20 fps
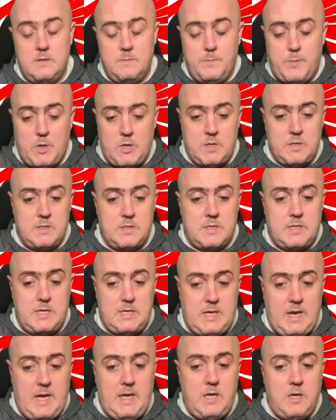But
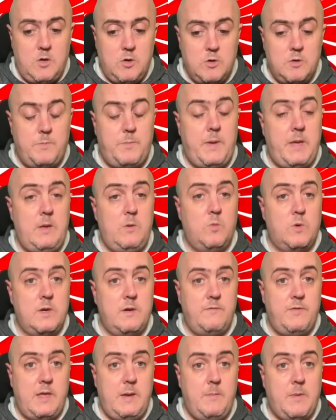today could be one
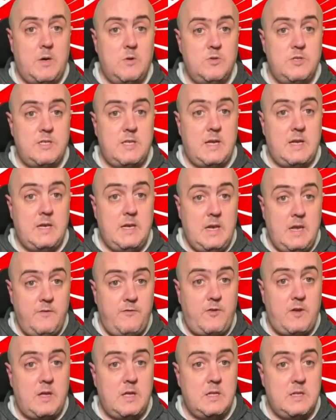of the most
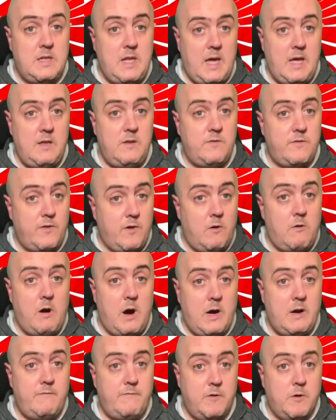significant days for
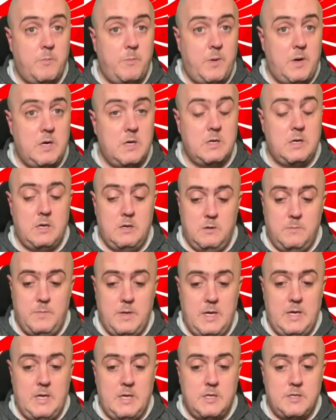our football club.
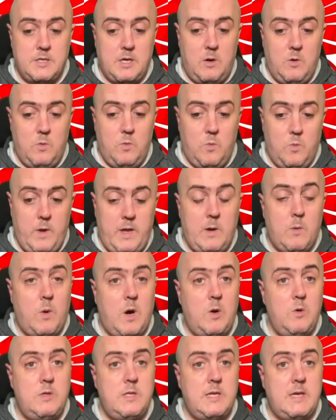So we
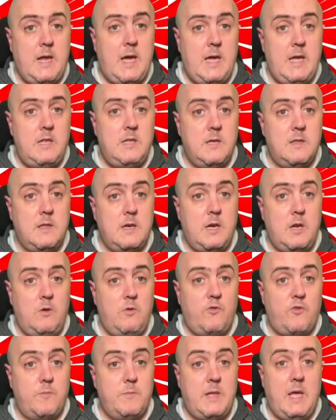awoke today to the
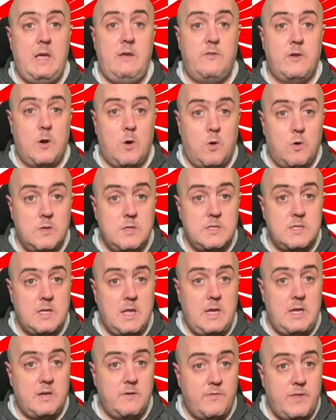news from David
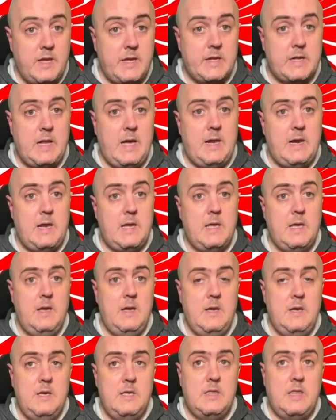Ornstein of The Athletic
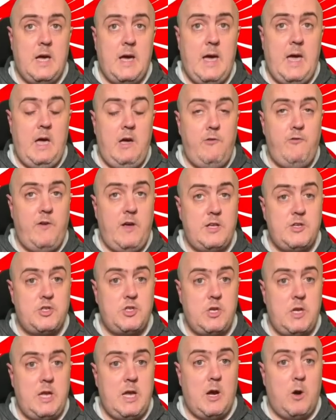that
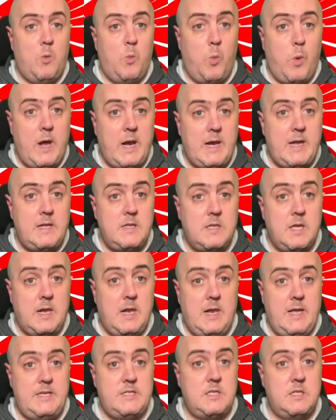FSG are willing to
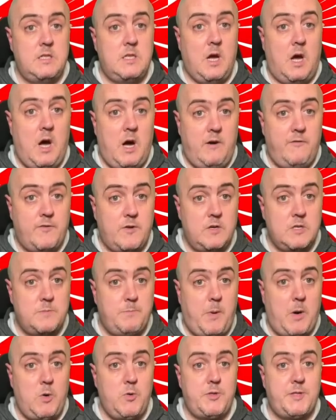listen to offers
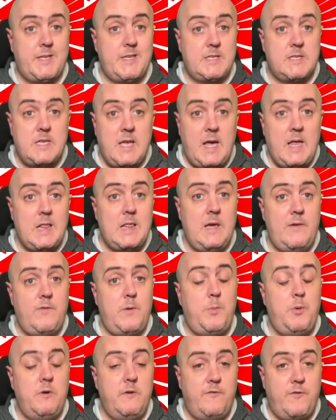both to sell
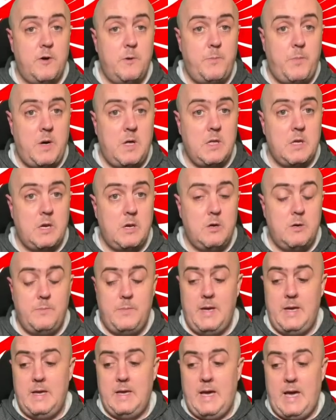Liverpool Football Club
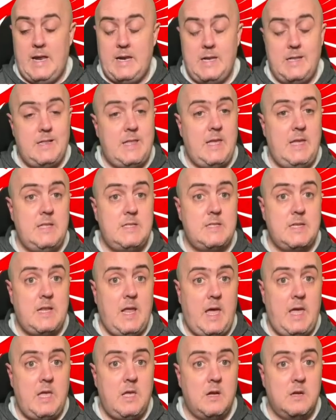and indeed to
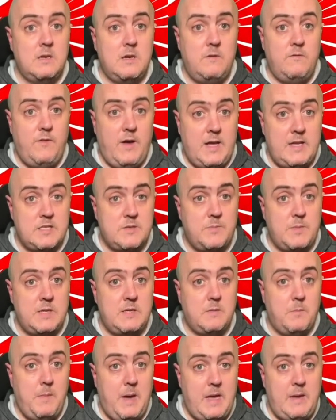take on
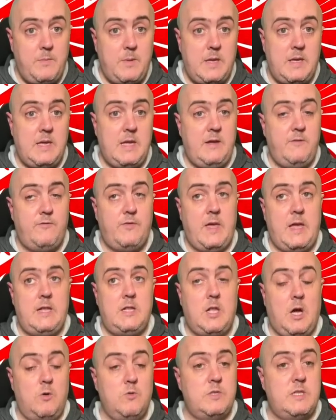investment. Maybe if they
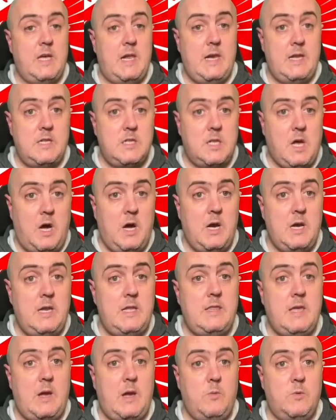don't sell it
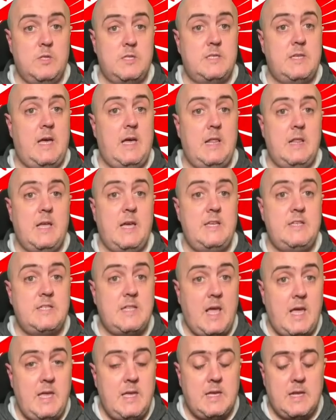entirely, they will sell a
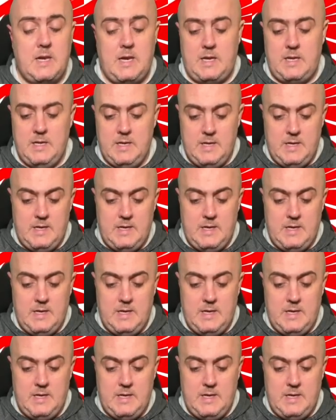stake in it.